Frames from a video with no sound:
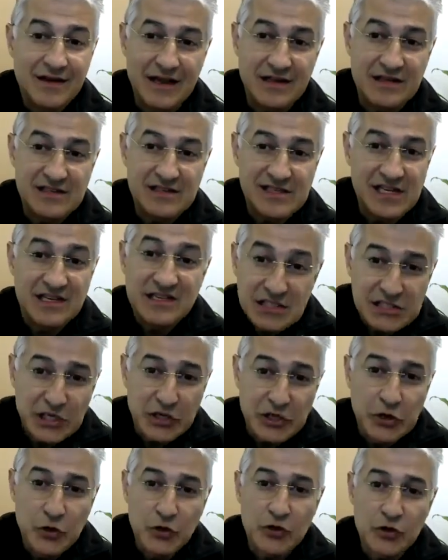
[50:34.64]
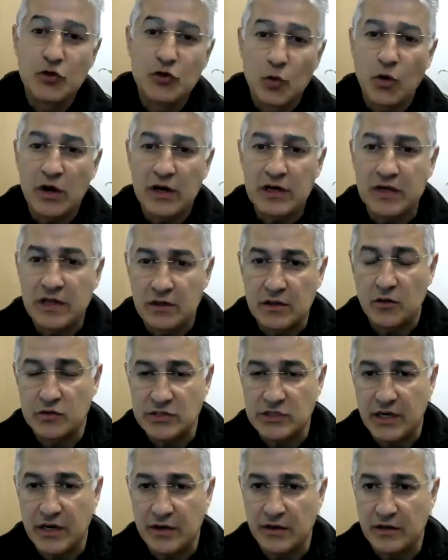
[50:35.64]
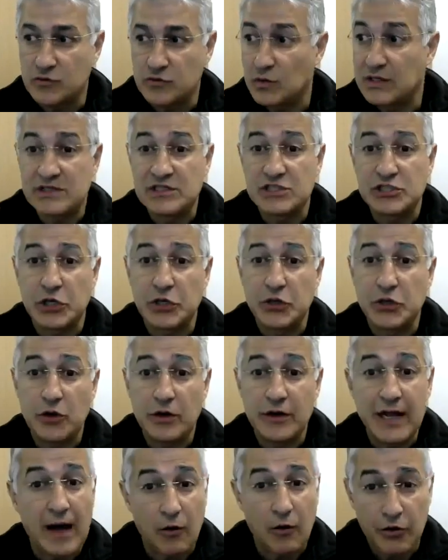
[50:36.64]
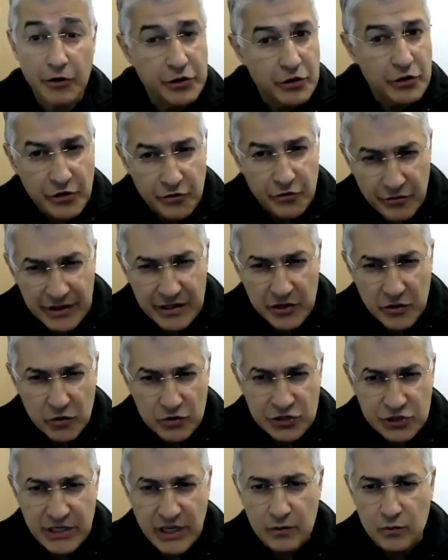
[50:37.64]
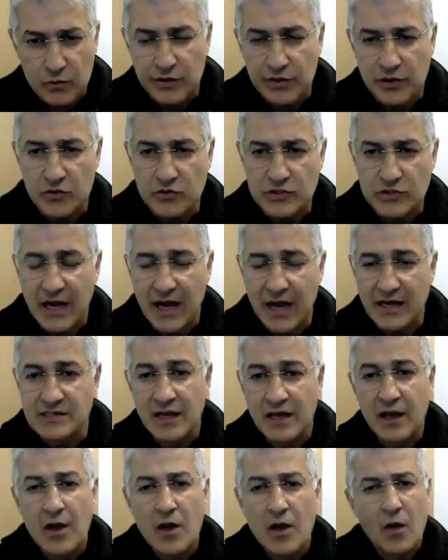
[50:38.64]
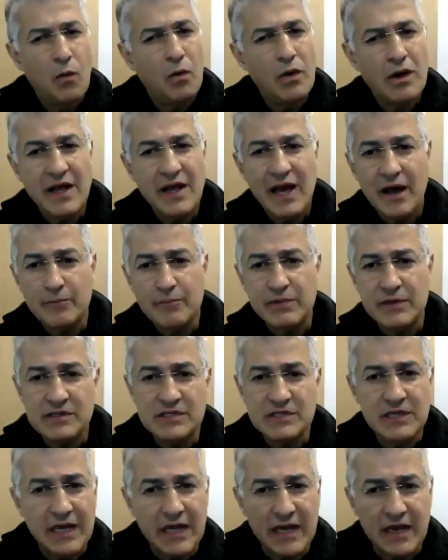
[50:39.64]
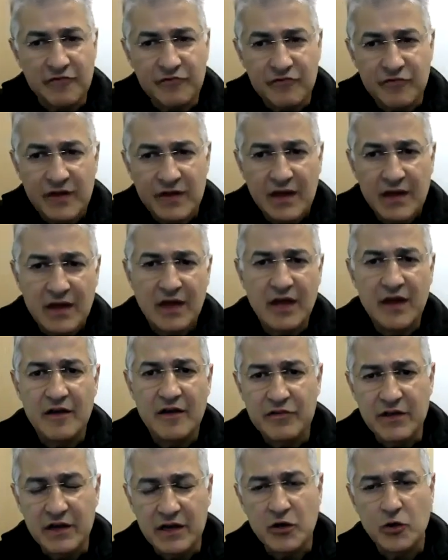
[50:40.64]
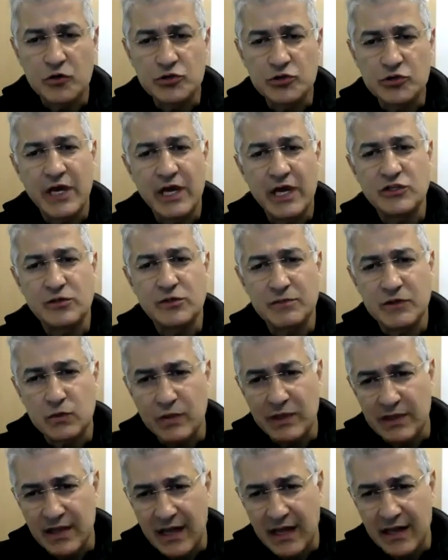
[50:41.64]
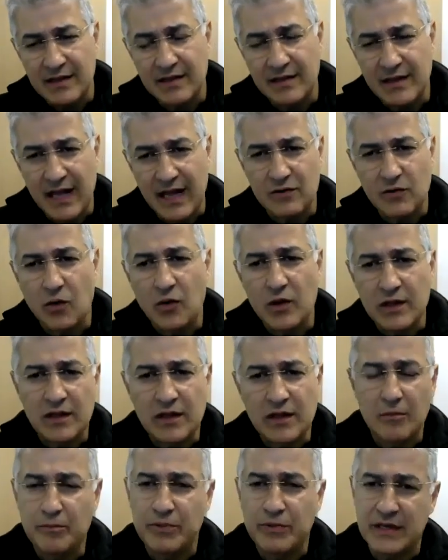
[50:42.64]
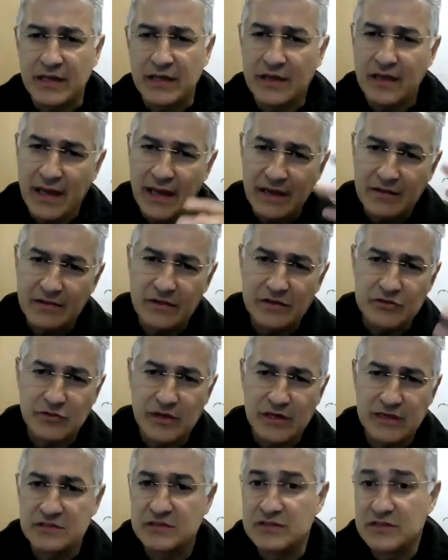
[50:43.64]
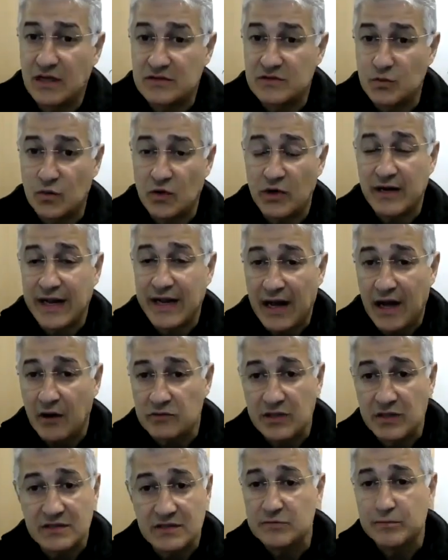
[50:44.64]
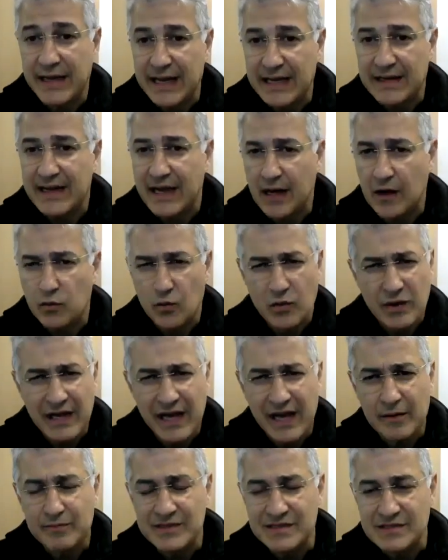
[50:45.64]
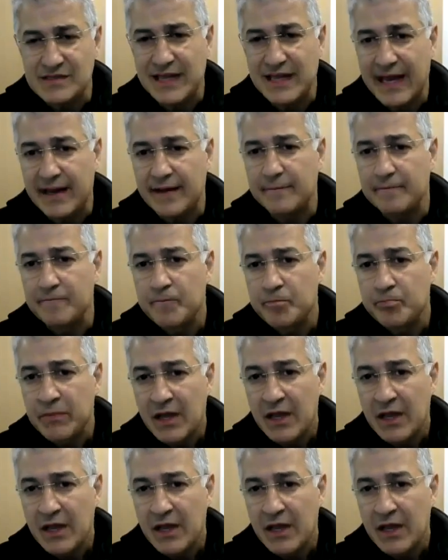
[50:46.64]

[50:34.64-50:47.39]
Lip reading: it's insecure to work in those areas? Well, it's secure now. Are you going to renegotiate with those guys? What happens if the negotiation between that oil company and the Israelis doesn't work out, doesn't pan out? What happens then?